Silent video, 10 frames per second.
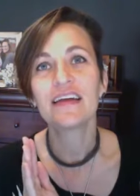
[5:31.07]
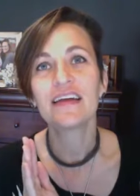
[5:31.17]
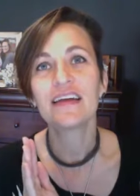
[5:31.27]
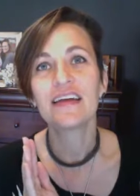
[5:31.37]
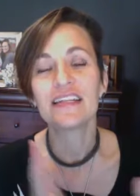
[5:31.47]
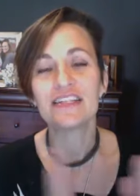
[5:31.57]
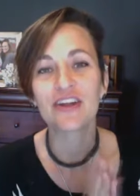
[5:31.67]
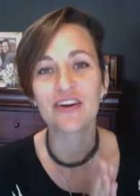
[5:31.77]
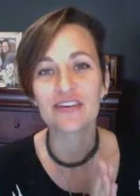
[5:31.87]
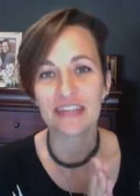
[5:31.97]
it
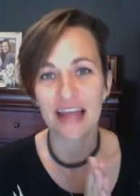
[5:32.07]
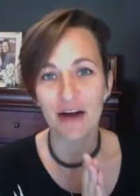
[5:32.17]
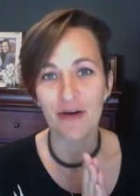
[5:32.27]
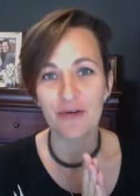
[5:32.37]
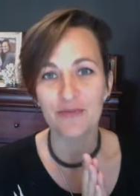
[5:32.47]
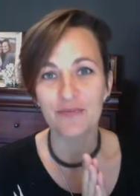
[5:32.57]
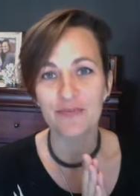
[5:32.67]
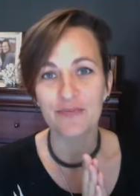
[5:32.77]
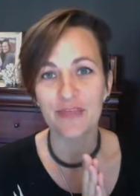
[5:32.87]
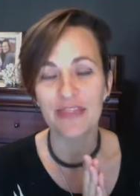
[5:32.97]
starts out
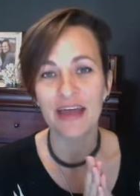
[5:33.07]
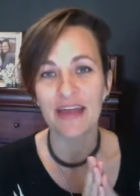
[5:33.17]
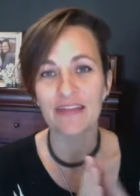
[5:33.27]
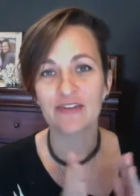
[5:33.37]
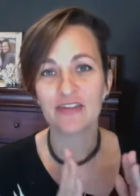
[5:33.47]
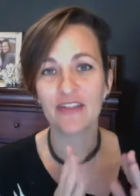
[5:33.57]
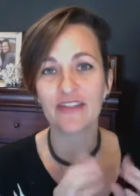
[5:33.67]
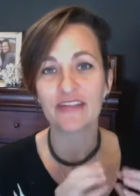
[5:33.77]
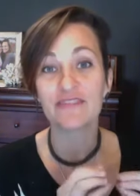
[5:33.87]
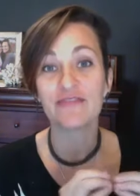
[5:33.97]
that there's all
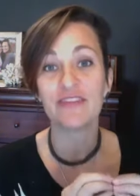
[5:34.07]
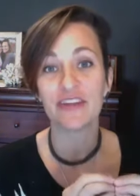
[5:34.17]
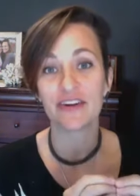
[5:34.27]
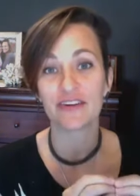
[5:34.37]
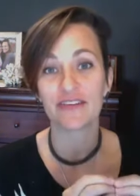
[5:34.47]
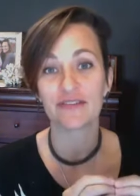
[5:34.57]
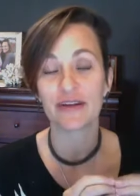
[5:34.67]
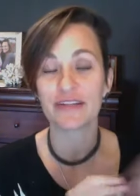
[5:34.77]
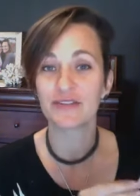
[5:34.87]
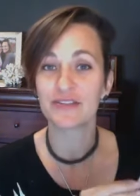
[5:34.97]
this fear,
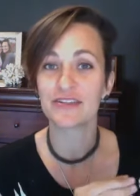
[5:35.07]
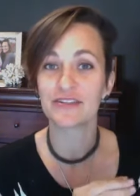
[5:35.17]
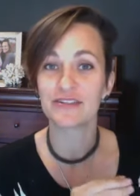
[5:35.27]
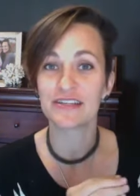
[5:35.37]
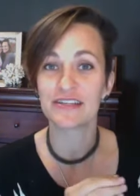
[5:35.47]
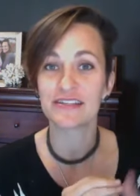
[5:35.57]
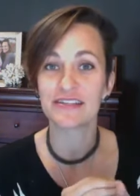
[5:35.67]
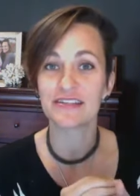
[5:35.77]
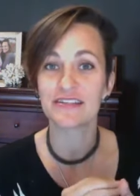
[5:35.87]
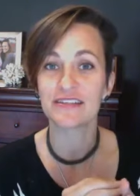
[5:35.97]
right? So there's this
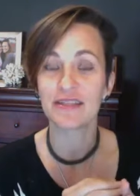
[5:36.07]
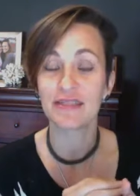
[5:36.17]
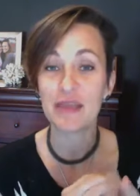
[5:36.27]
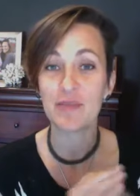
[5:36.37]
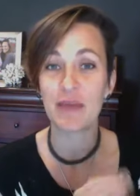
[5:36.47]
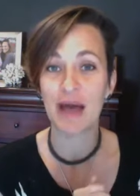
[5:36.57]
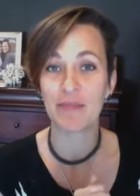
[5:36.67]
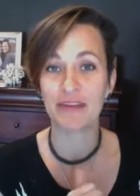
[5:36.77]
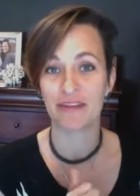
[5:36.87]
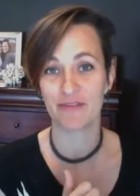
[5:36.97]
theme
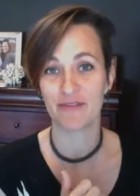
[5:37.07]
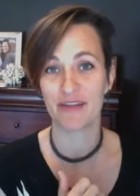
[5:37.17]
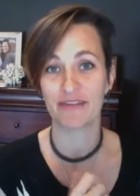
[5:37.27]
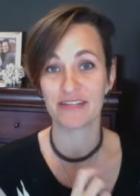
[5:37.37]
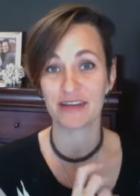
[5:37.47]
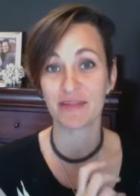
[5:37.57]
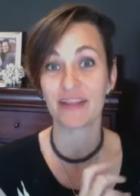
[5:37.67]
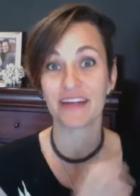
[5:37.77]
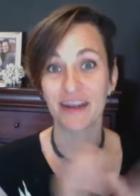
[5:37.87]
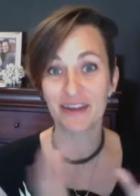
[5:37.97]
happening for me every time I lay
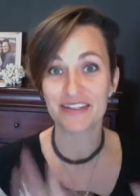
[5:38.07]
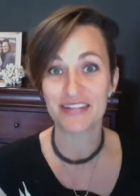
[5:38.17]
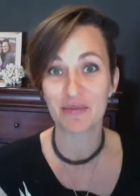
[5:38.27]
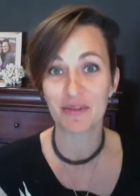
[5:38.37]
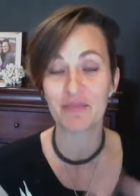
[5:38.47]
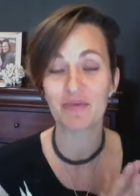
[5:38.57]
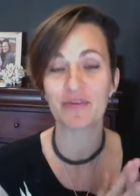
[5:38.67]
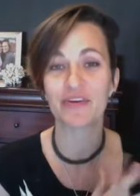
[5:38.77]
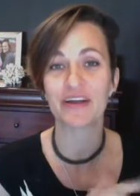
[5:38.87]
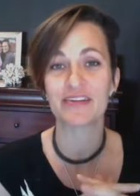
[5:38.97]
down on the table and they put
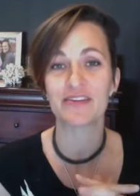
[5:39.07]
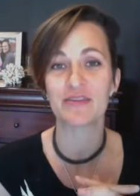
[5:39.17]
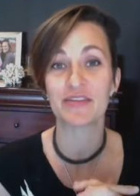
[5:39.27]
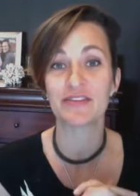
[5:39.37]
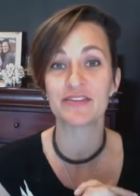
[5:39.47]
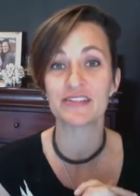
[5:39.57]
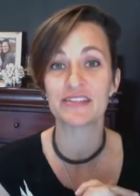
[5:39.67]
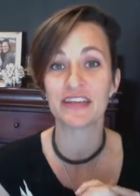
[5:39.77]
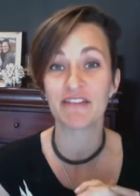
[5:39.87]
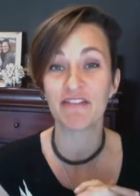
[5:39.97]
their hands on me. There's this
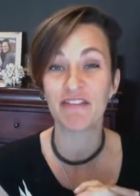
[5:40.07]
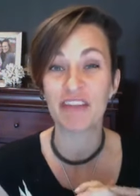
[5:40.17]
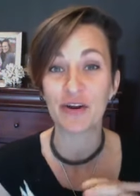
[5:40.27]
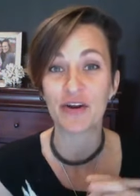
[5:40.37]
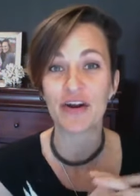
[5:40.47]
like fear,